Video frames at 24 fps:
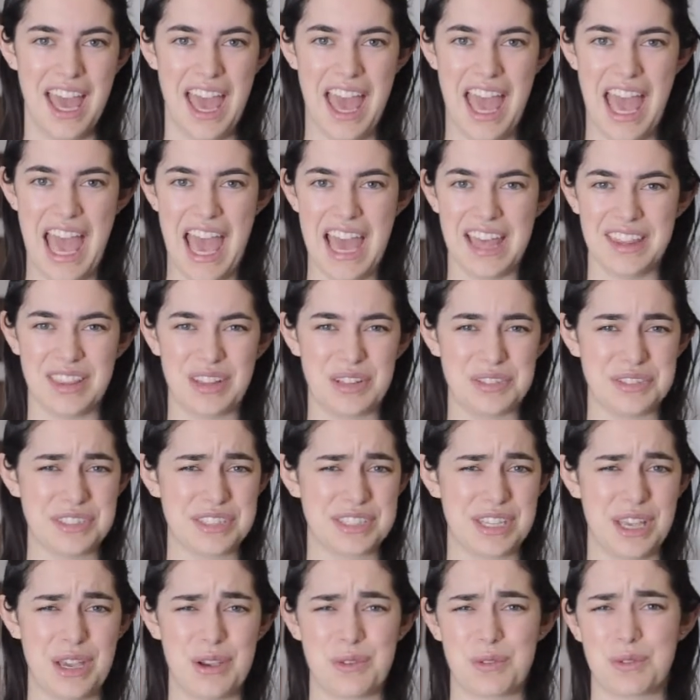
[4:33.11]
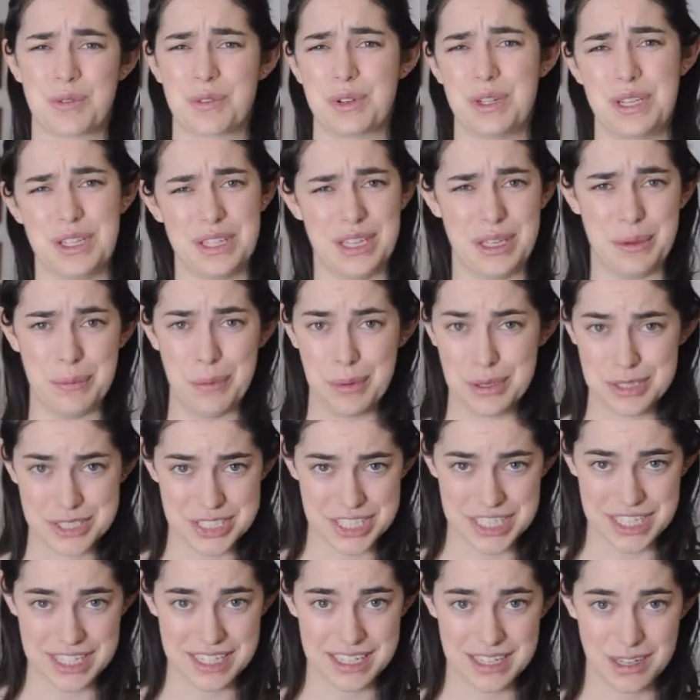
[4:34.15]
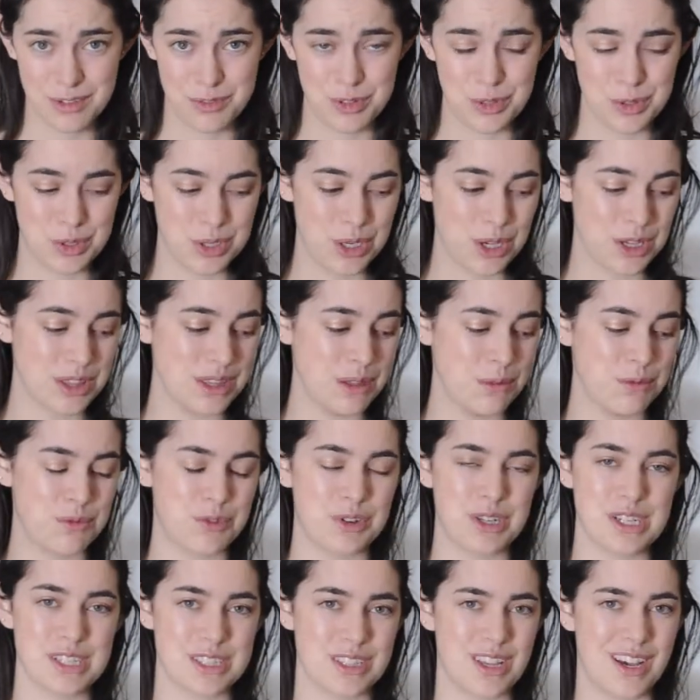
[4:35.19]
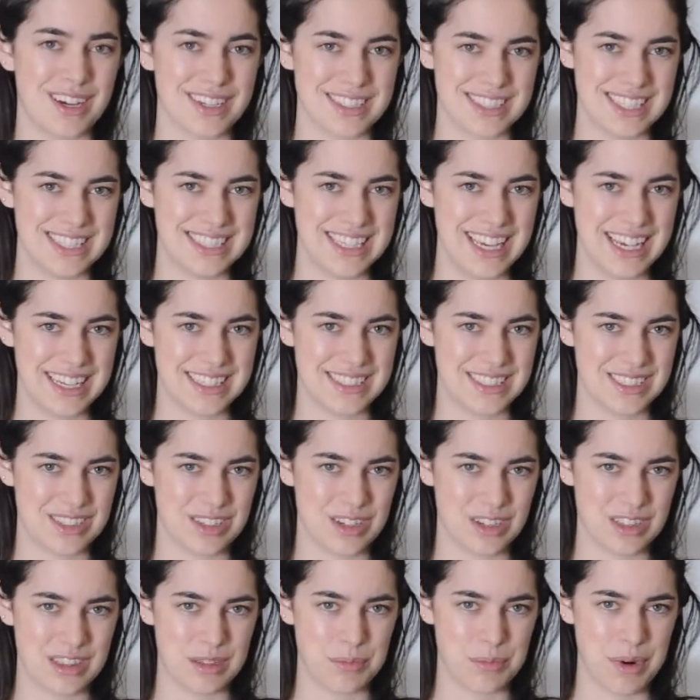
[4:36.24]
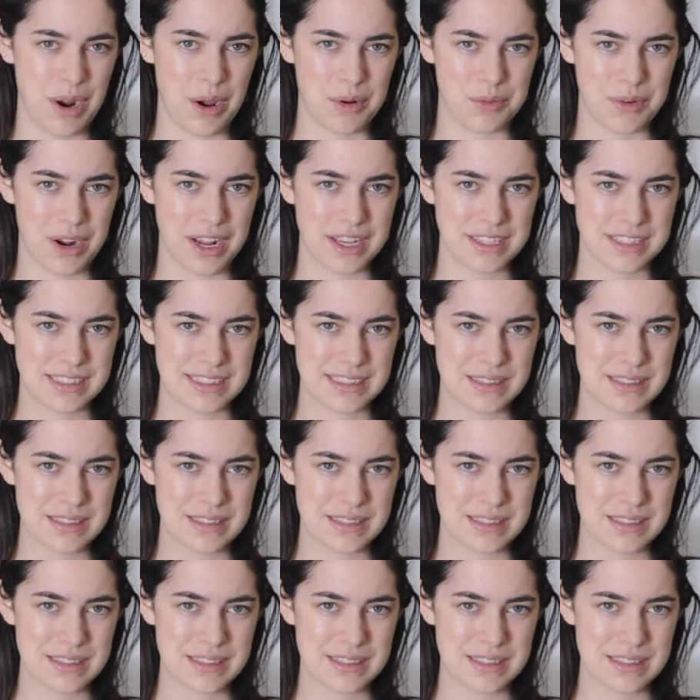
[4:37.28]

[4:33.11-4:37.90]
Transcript: and they'll just get really mushy if you cook them for as long as it takes to cook the brown rice.